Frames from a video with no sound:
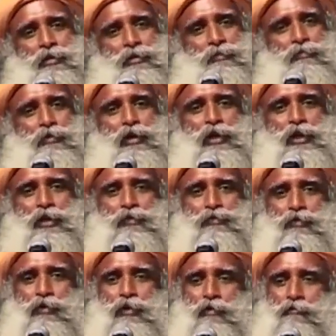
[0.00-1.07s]
is world is
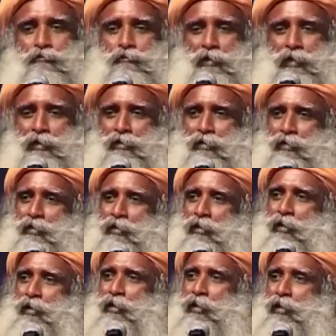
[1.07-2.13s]
full of filth,
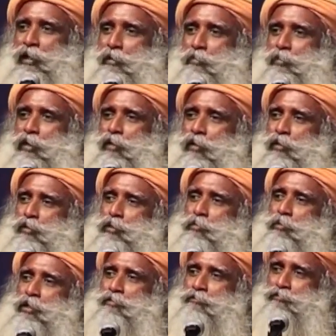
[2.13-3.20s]
let me also
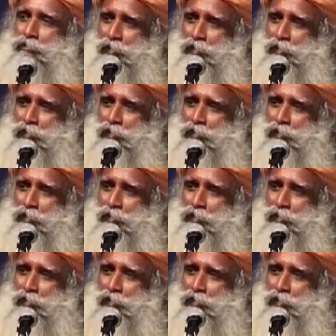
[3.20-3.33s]
become